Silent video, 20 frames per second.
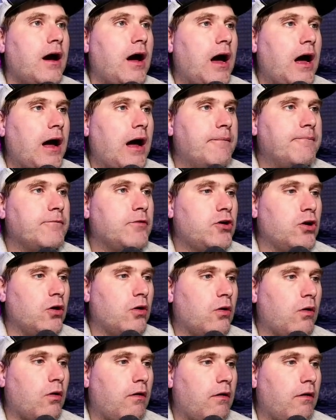
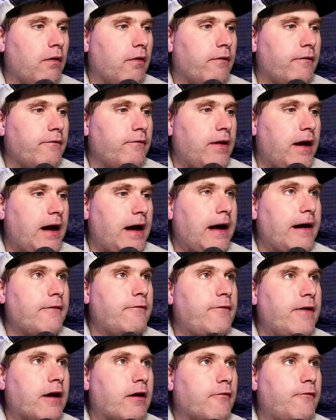Google
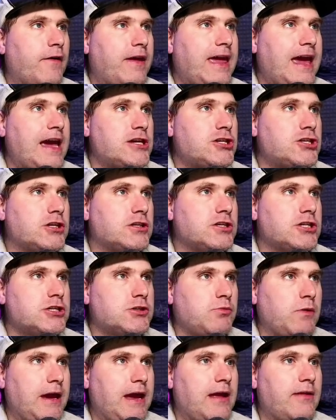verification
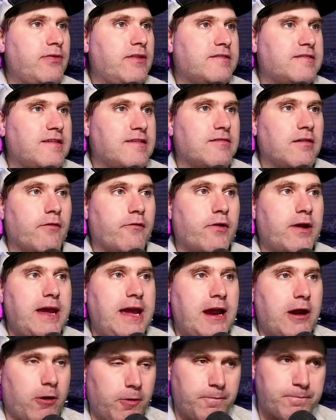suite, this is over
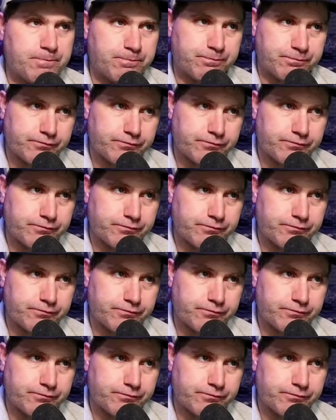here,